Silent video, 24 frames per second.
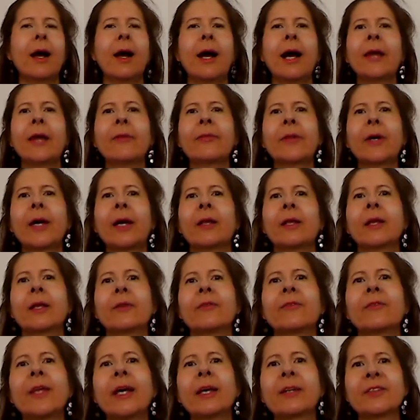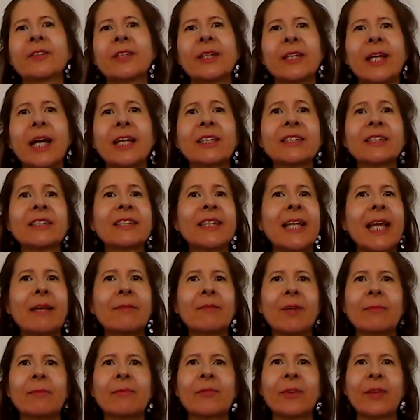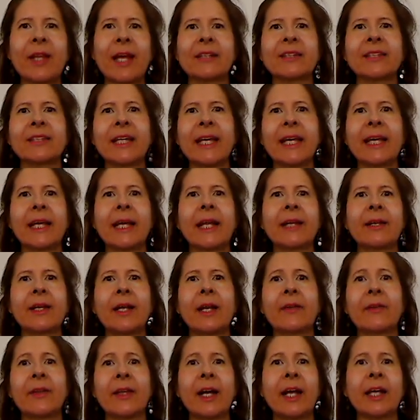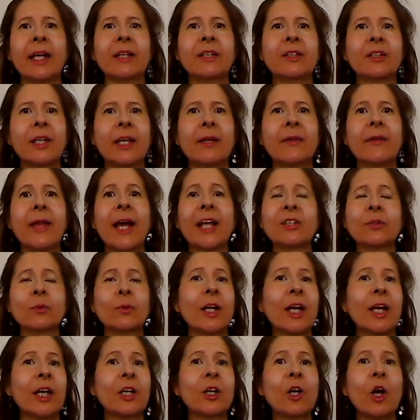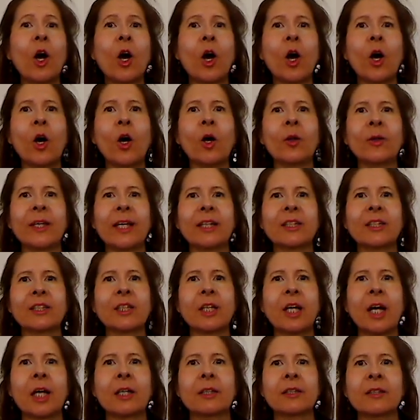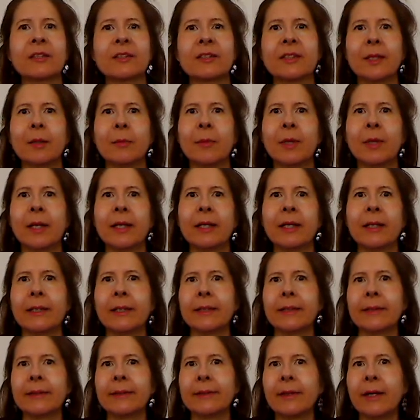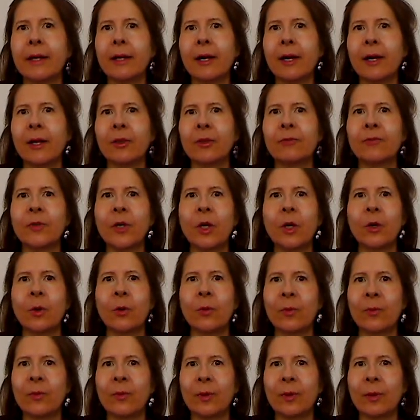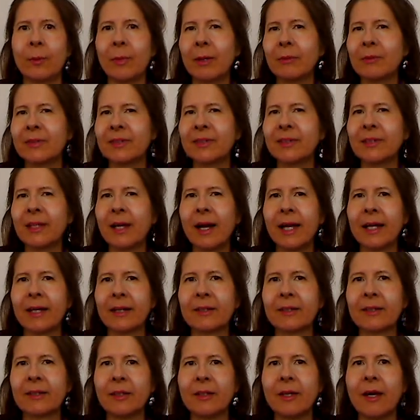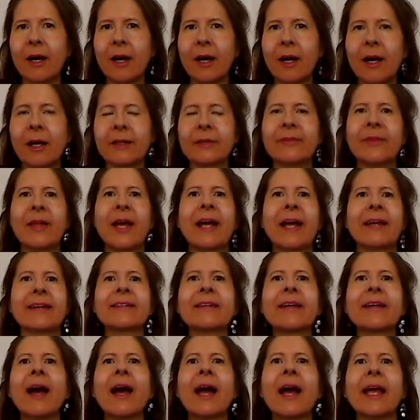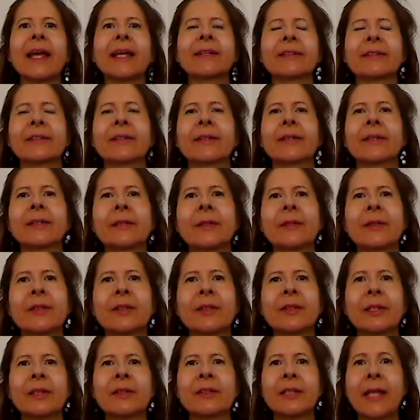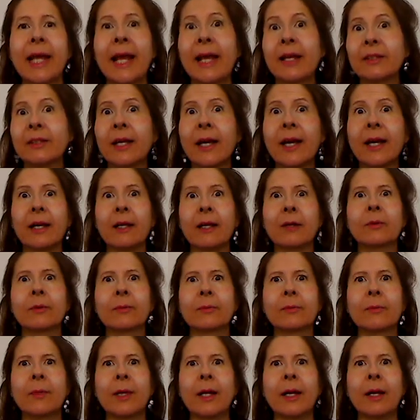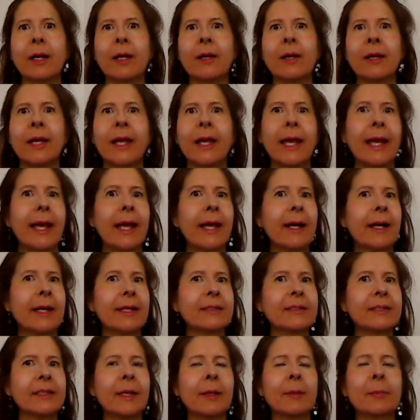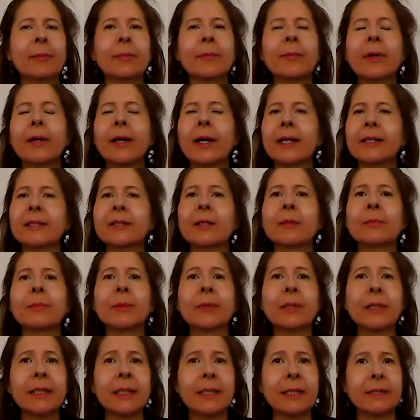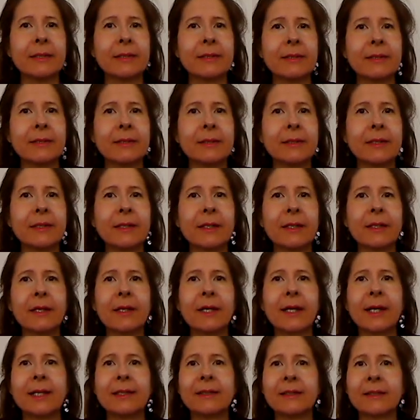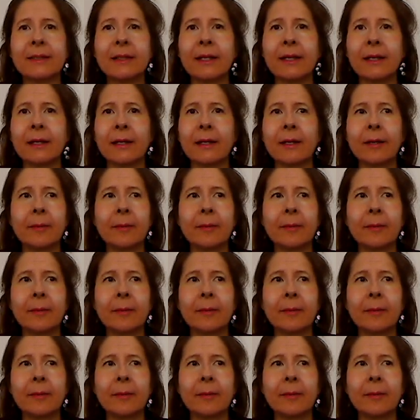I thought, I just gave up for that day. And that's when I called and talked to somebody on the phone. About, it was 9 o'clock that night, Danielle. And I said, please. I said,